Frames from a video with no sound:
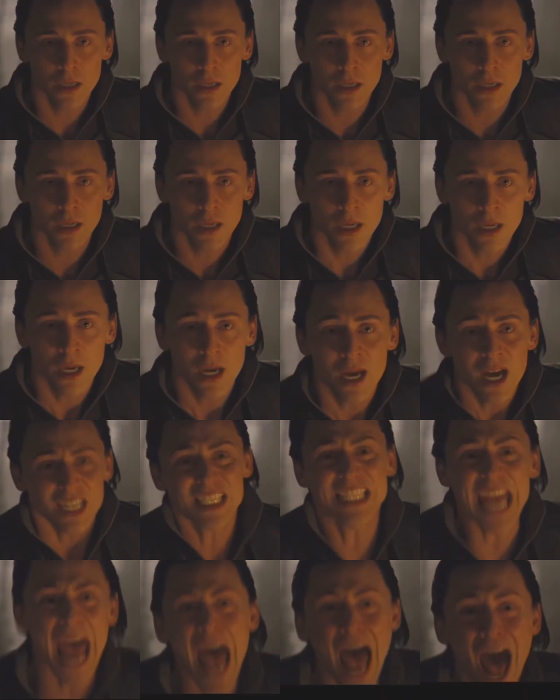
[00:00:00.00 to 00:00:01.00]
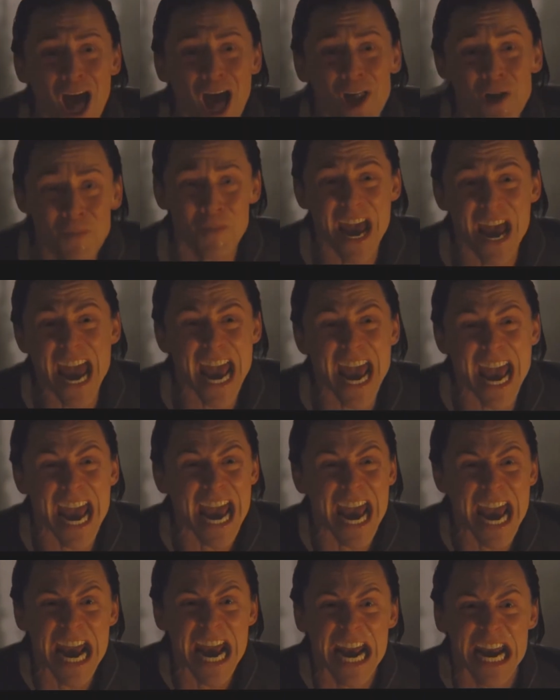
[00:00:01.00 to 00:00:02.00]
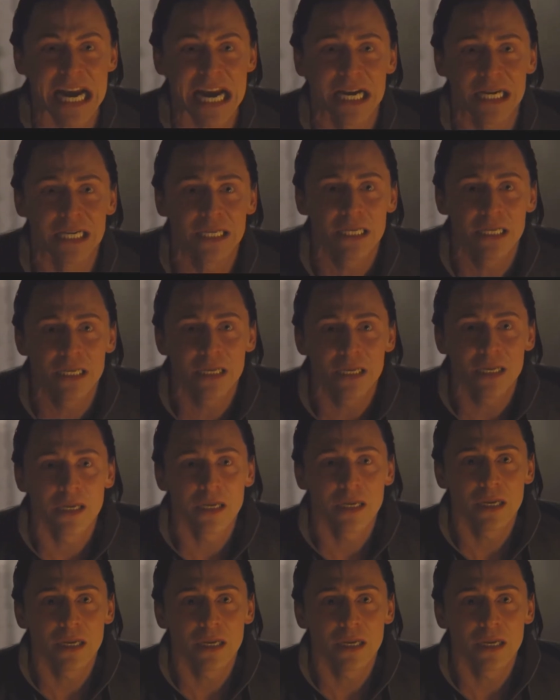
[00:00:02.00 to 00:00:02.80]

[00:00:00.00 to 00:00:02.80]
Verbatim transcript: about his lineage. We find out Odin has been lying to Loki